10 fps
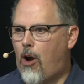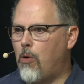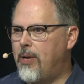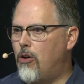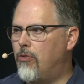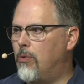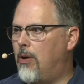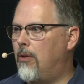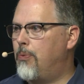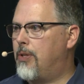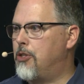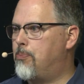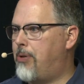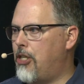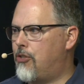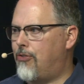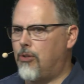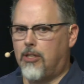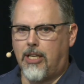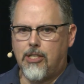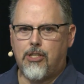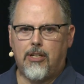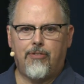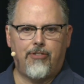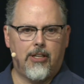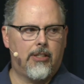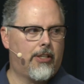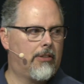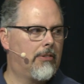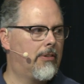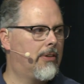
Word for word: Are we overwhelmed with this peaceful, easy feeling?